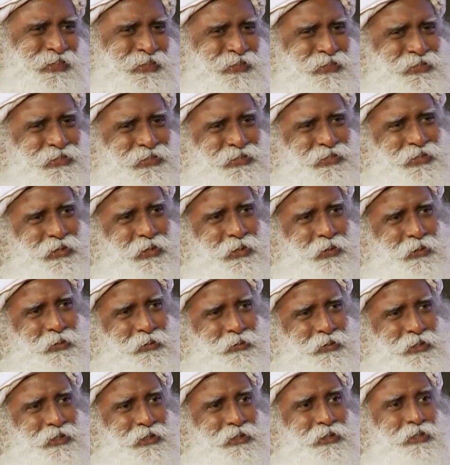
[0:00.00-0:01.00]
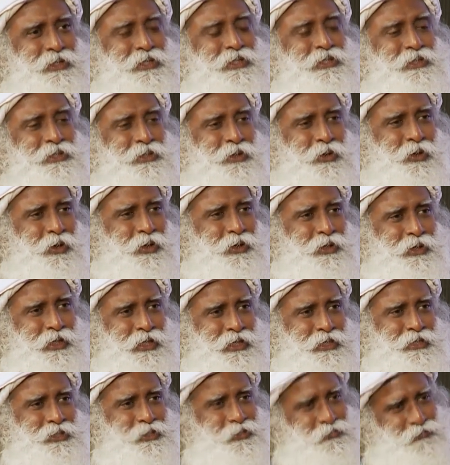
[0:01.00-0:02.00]
So in this
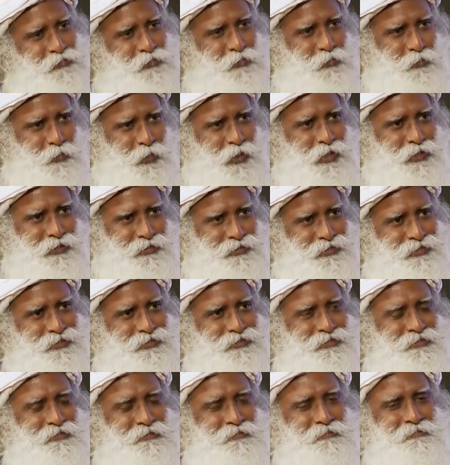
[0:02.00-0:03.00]
context, if you work,